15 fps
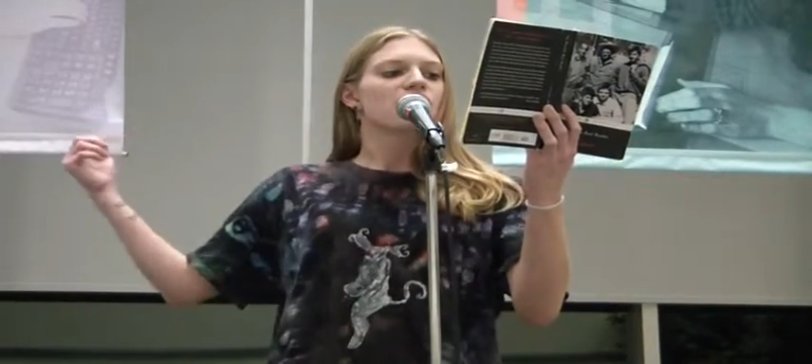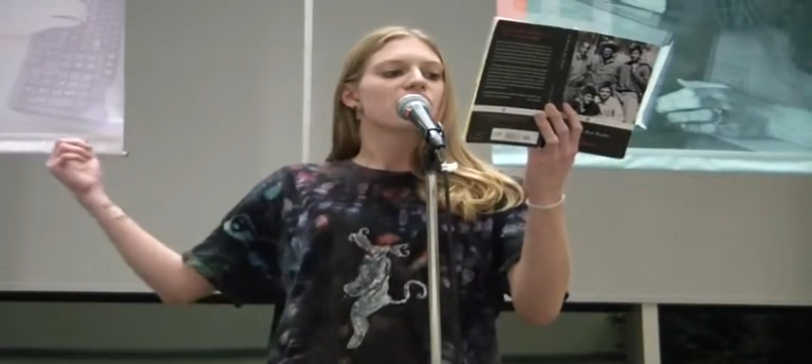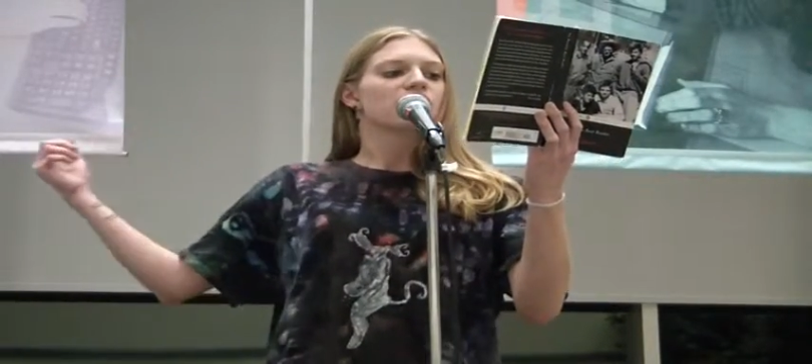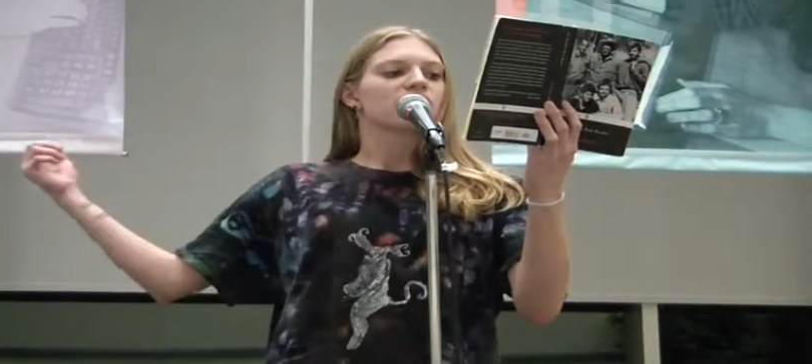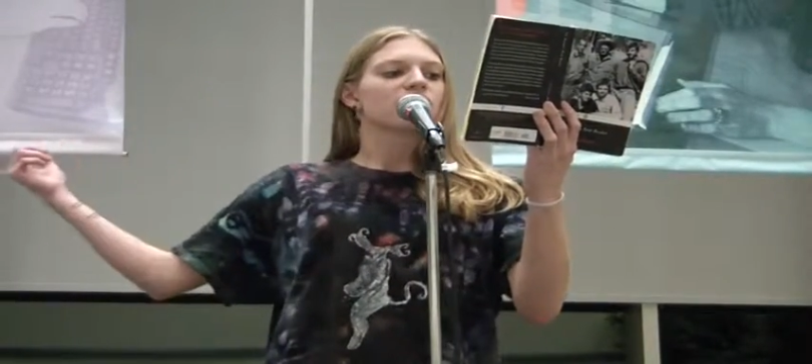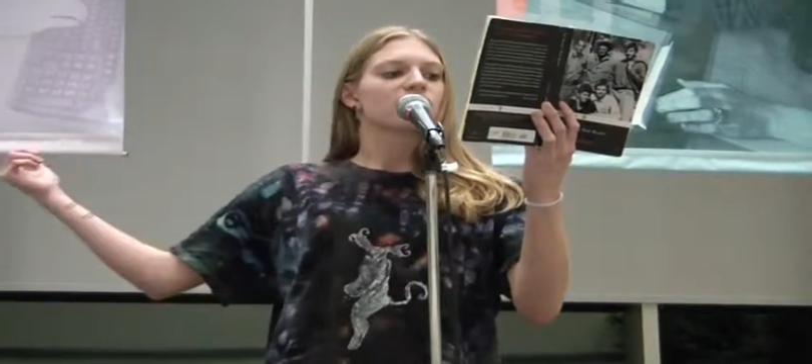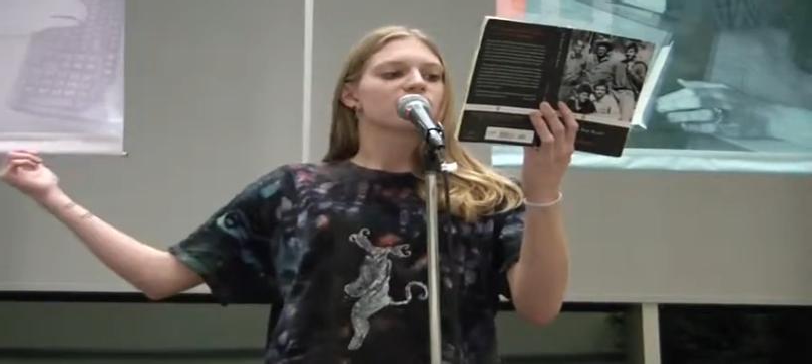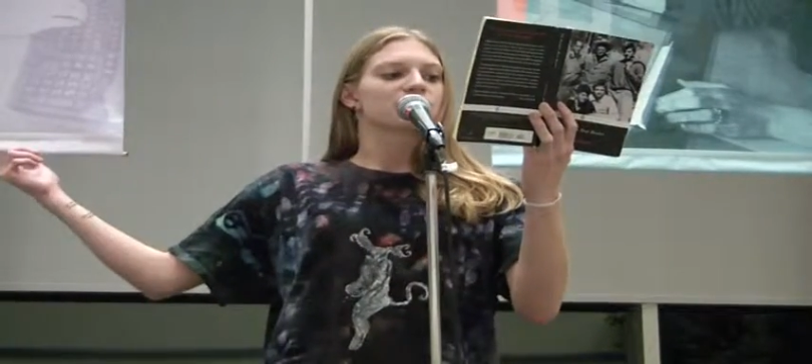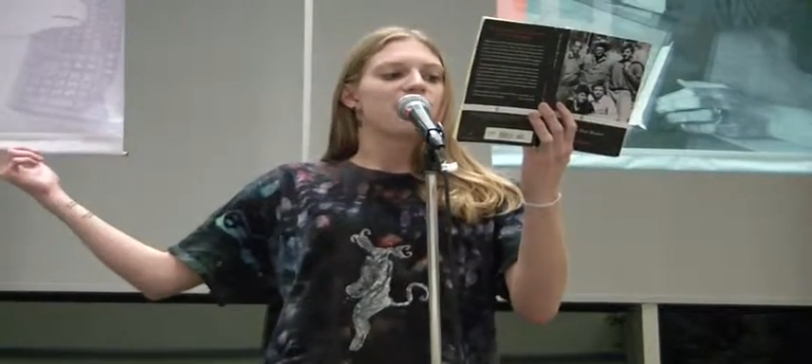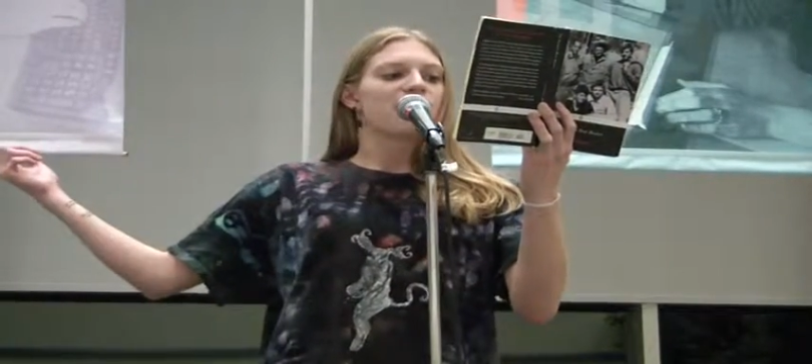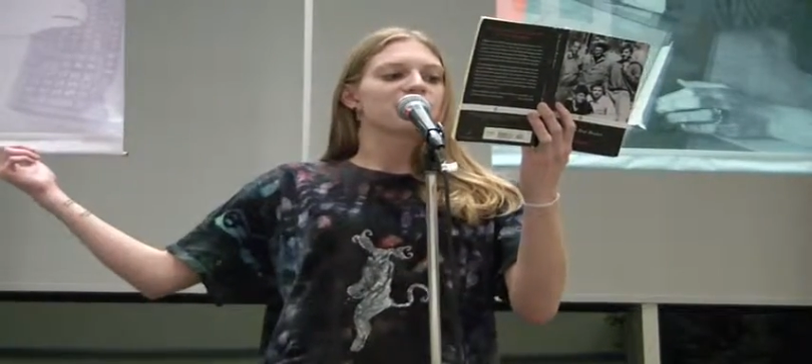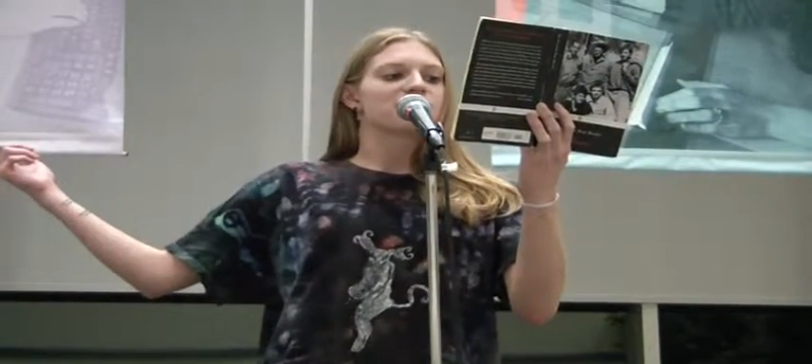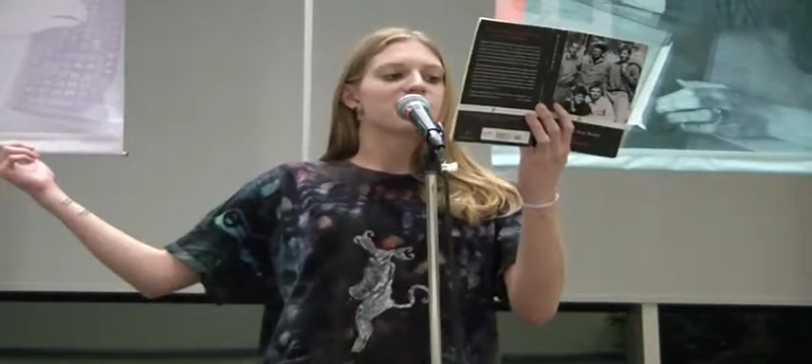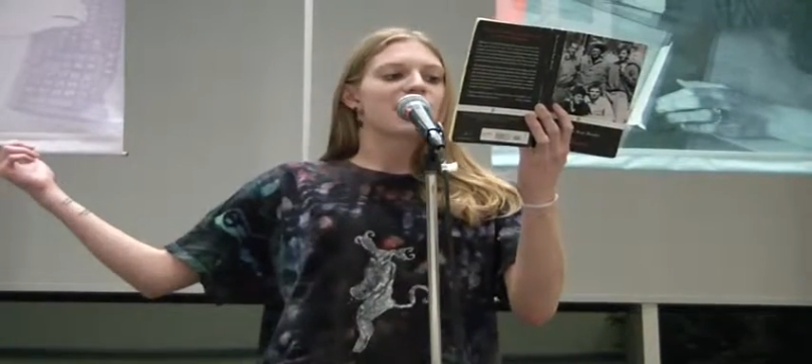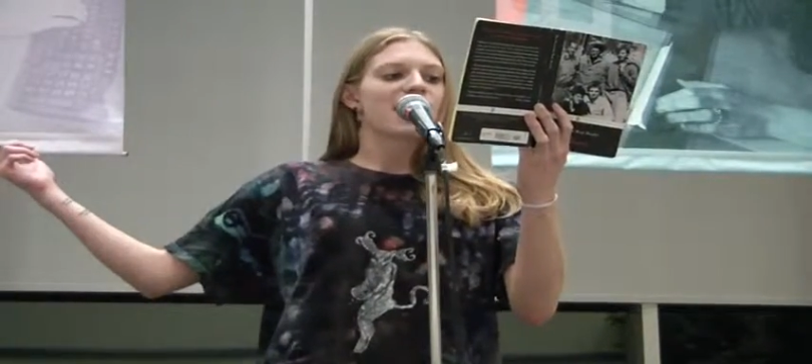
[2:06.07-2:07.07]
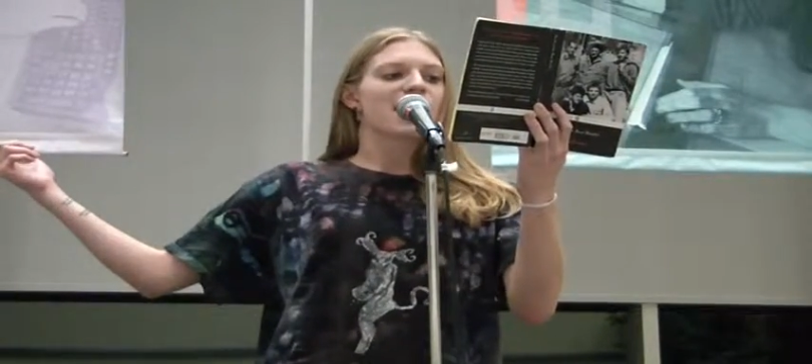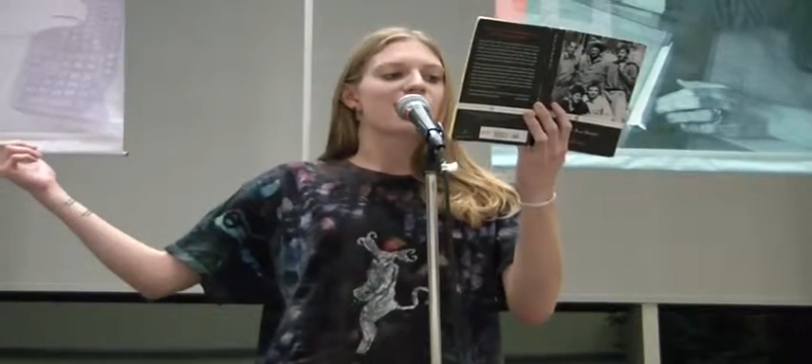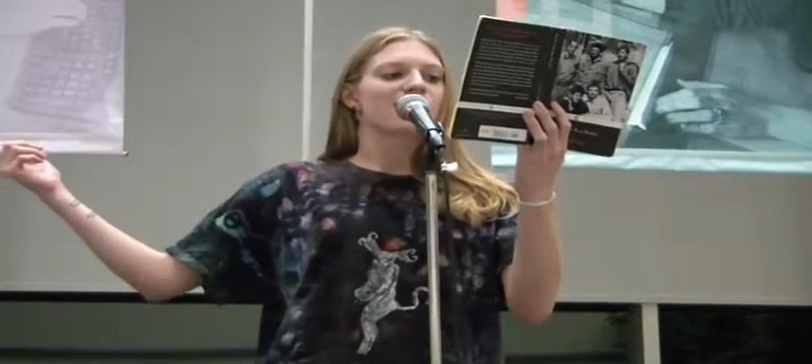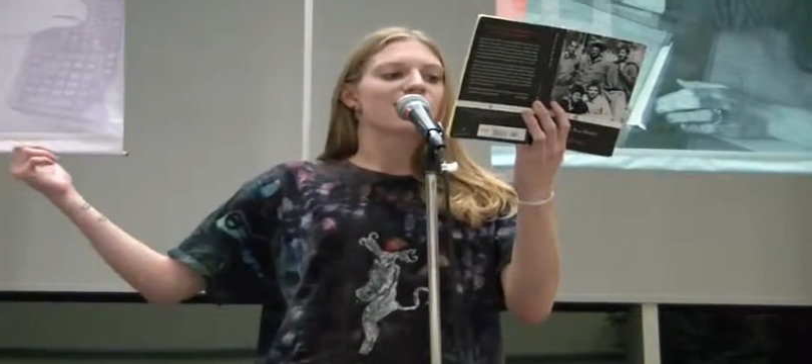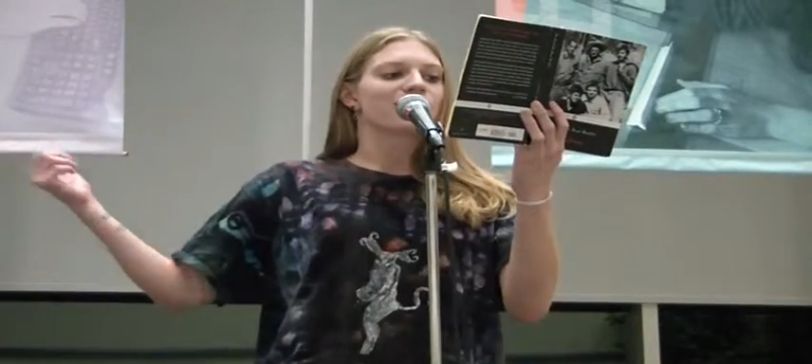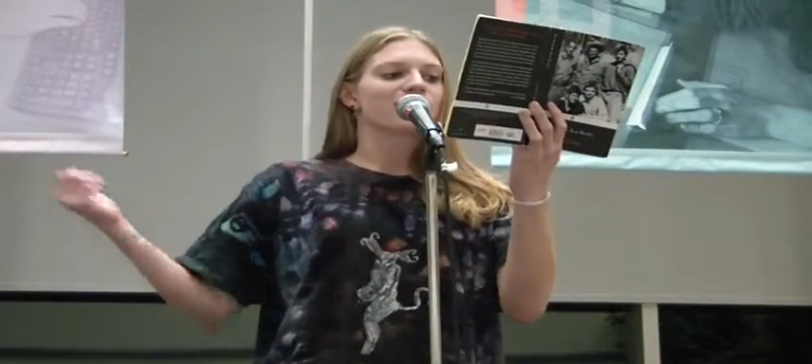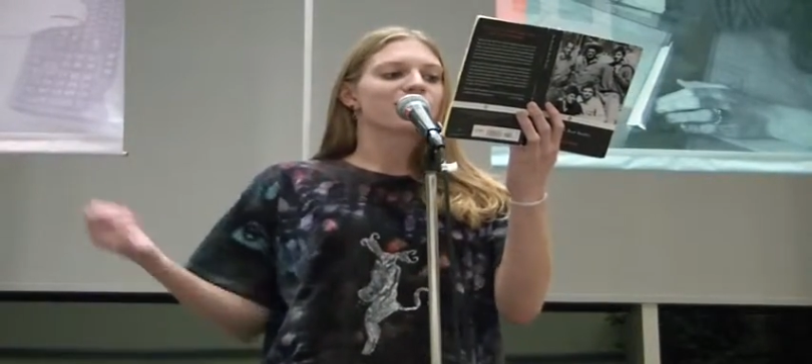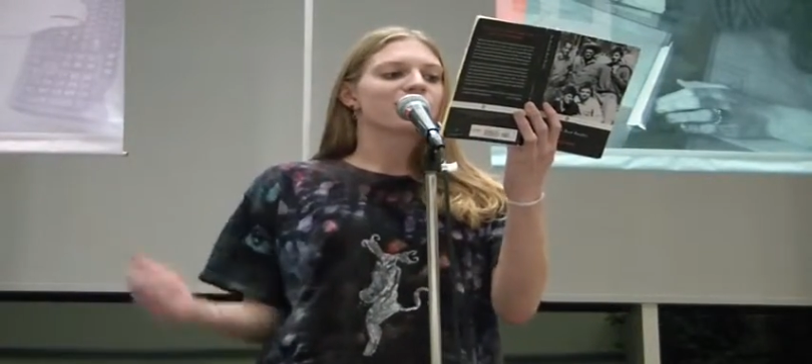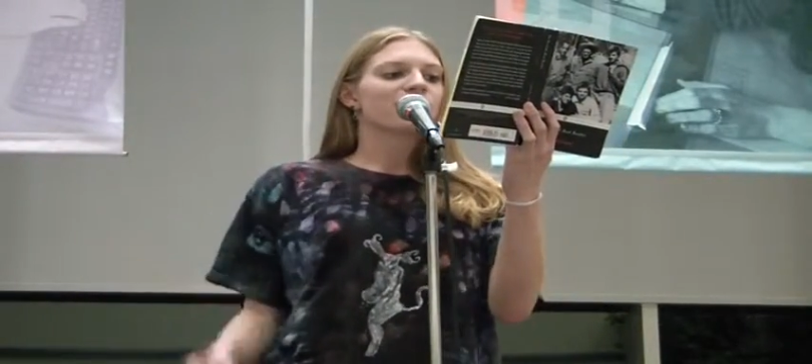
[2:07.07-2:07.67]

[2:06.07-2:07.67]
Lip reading: lugged off to hell.